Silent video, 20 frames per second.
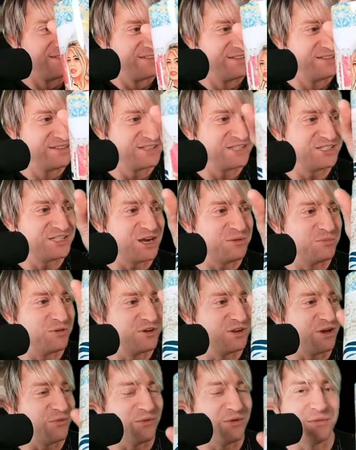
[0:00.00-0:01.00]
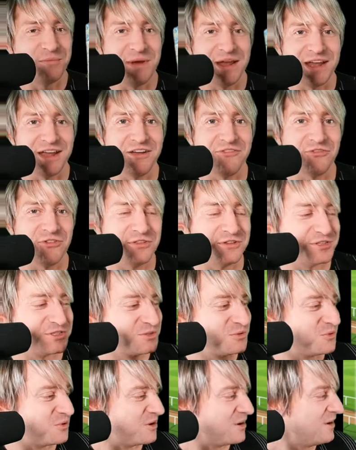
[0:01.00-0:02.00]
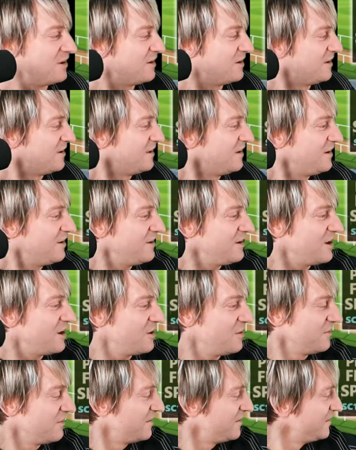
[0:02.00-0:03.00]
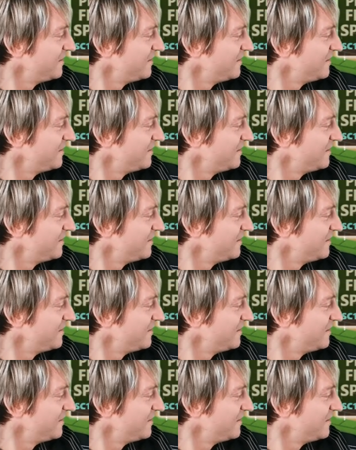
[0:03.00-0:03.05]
It's a tumbler that we were making for the store. Here you go.